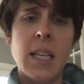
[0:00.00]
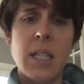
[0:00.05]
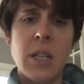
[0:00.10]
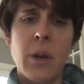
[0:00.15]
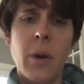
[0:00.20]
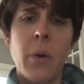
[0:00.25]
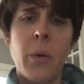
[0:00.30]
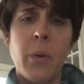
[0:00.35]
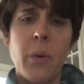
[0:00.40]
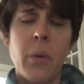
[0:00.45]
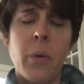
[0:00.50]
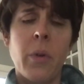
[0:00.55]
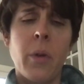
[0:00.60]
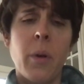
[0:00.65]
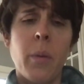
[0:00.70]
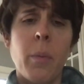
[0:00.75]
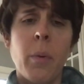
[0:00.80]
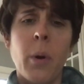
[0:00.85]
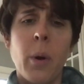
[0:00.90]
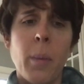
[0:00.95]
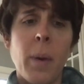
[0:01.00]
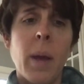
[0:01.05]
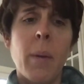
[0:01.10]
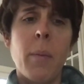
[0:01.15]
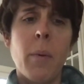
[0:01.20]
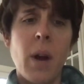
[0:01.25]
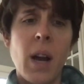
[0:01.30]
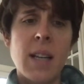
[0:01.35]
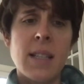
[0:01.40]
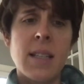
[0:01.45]
to go through the
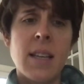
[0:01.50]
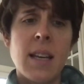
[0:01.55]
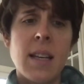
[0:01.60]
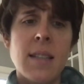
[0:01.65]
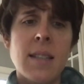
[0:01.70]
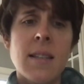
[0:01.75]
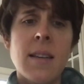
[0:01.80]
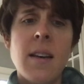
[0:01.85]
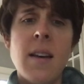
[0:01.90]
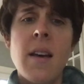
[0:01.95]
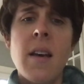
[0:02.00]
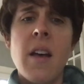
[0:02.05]
probate process.